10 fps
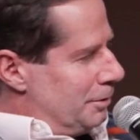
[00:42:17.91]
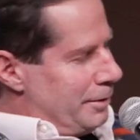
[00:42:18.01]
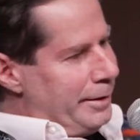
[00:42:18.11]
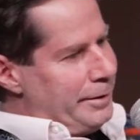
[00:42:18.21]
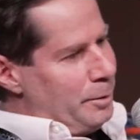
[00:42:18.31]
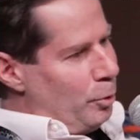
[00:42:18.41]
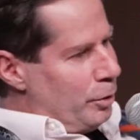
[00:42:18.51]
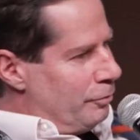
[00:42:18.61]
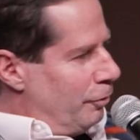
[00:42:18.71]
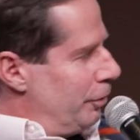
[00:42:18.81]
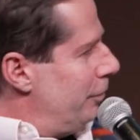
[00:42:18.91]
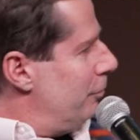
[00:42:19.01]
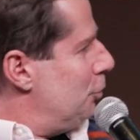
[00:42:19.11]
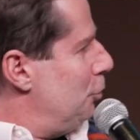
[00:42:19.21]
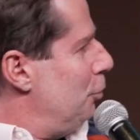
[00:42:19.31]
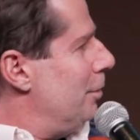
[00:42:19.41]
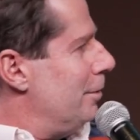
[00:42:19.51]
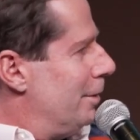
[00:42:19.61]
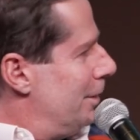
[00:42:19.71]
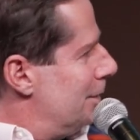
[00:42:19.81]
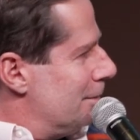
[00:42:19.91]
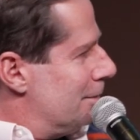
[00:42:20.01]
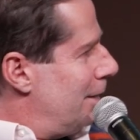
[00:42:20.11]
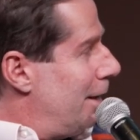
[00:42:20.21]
starting point for every student is,